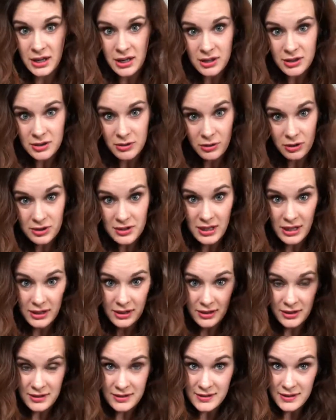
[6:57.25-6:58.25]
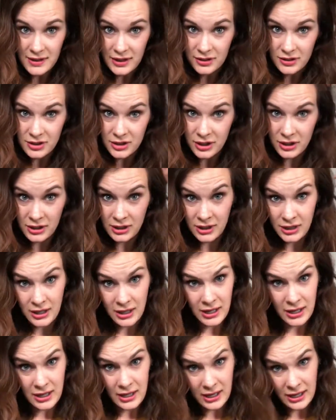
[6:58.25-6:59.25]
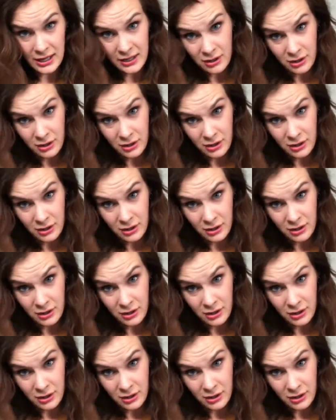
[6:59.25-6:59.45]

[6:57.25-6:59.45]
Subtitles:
So I'll take this section and